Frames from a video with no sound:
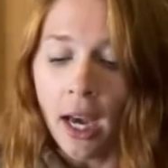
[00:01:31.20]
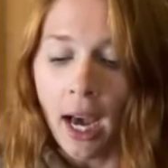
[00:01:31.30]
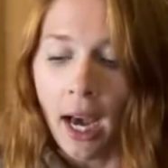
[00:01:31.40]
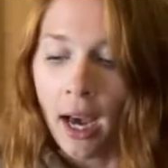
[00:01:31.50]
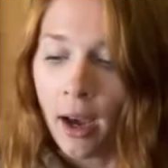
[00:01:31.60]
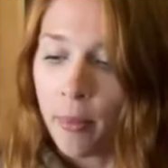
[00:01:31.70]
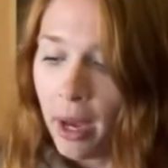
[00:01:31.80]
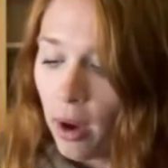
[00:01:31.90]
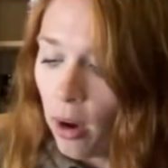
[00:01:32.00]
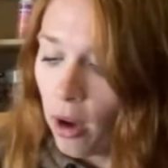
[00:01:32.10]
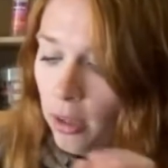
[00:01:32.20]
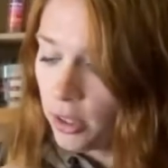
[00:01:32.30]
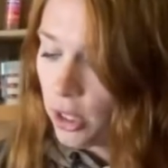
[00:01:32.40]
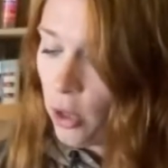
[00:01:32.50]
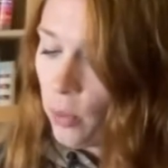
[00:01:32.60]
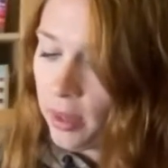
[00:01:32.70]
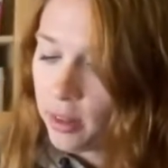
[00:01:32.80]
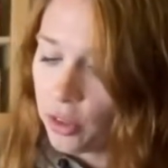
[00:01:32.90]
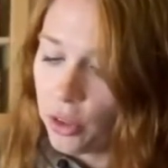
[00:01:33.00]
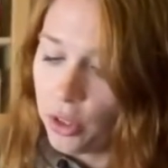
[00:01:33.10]
Also with
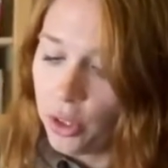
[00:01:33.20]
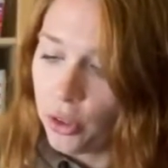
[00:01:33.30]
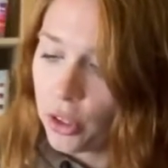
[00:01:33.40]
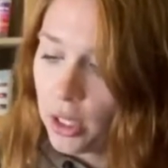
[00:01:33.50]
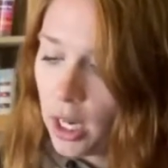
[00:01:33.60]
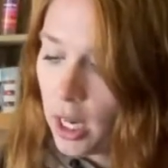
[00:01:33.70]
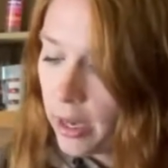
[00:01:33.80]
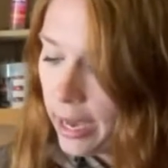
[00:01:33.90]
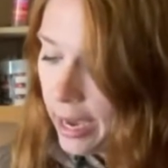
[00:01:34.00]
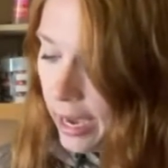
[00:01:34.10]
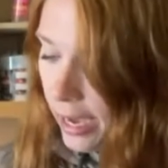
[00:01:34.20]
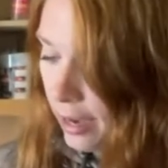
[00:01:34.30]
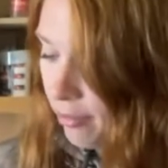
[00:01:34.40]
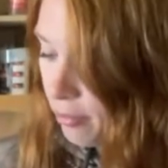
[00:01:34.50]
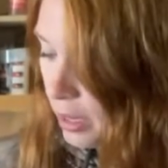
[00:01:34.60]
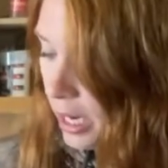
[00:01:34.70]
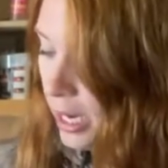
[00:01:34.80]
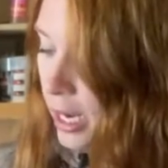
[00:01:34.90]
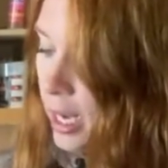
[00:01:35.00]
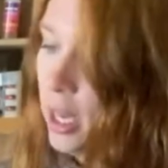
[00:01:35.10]
the circular saw, I have
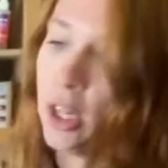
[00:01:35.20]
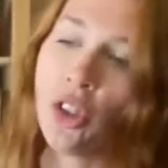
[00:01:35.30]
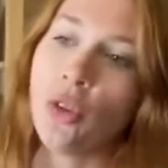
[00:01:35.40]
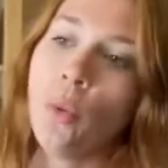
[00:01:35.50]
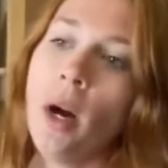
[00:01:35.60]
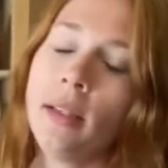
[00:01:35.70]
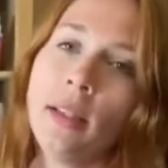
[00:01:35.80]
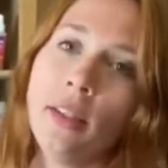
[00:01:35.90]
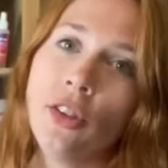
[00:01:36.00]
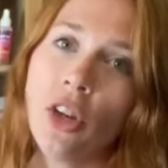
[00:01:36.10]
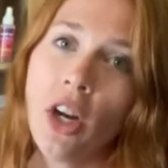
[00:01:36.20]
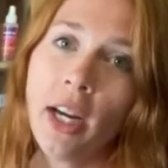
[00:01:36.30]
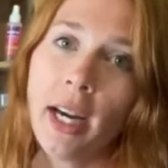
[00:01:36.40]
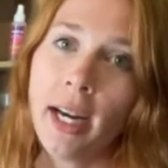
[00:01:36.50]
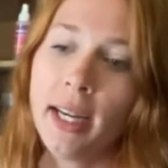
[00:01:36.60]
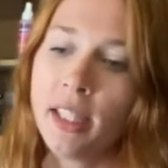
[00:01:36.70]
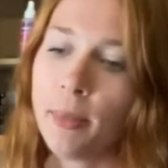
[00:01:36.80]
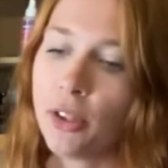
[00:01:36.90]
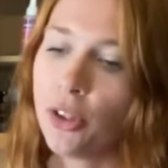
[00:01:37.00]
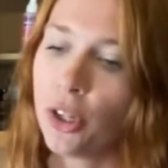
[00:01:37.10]
my Swanson saw guides,
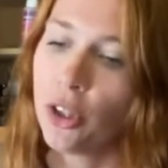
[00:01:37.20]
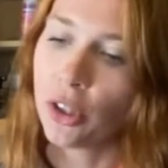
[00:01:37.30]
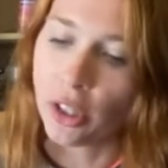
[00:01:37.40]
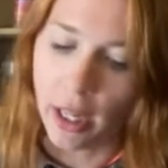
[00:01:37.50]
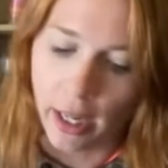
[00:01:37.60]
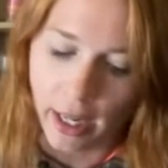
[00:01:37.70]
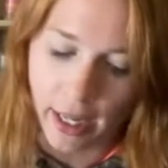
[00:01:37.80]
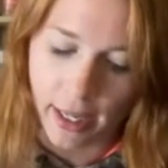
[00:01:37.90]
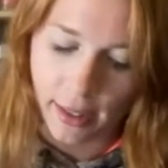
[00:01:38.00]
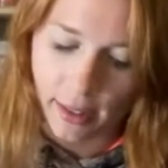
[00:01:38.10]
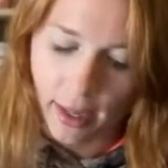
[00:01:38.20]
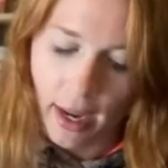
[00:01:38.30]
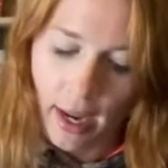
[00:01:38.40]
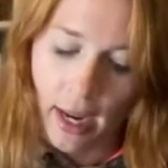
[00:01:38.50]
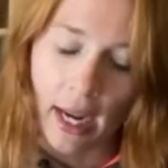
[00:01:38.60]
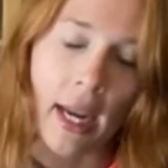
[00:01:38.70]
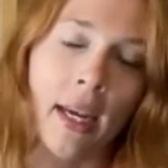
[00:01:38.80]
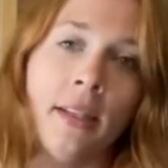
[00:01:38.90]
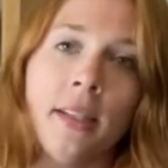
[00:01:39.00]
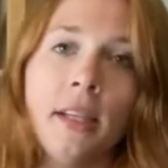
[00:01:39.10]
my circular saw guides,
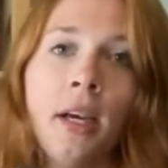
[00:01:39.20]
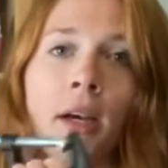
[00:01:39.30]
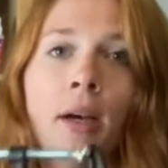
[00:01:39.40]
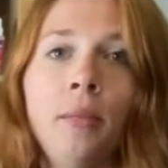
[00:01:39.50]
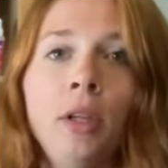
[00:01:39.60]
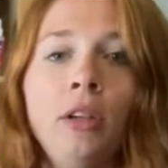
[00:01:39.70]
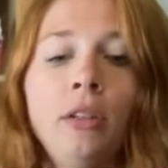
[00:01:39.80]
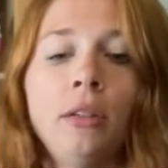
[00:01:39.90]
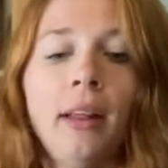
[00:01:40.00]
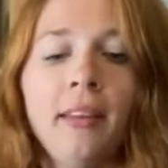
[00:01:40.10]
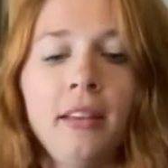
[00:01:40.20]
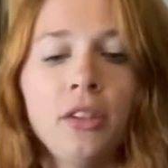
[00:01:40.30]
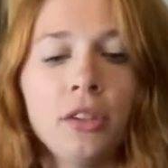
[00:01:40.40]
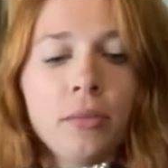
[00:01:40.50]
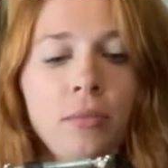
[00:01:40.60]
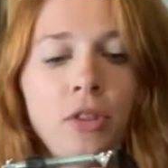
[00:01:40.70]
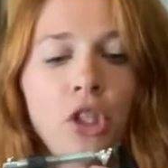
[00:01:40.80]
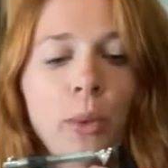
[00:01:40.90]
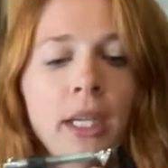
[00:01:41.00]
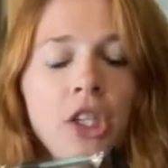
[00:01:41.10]
and some little, I think these are
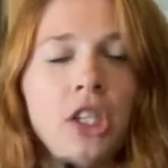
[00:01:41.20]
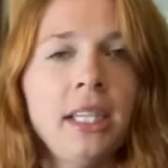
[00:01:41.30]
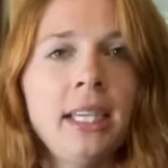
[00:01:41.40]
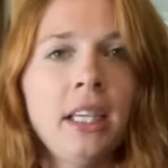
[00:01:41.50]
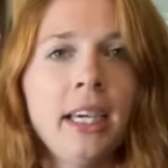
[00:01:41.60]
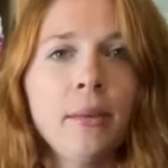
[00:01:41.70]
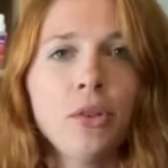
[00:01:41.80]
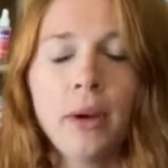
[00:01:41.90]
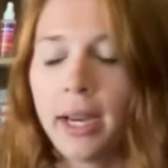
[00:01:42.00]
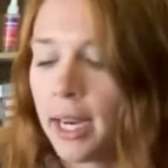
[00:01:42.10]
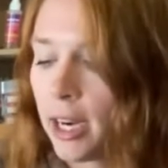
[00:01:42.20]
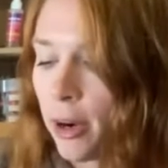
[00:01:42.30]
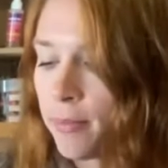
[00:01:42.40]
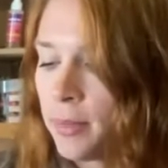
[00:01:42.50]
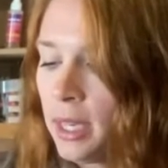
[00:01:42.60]
2-inch C-clamps right here.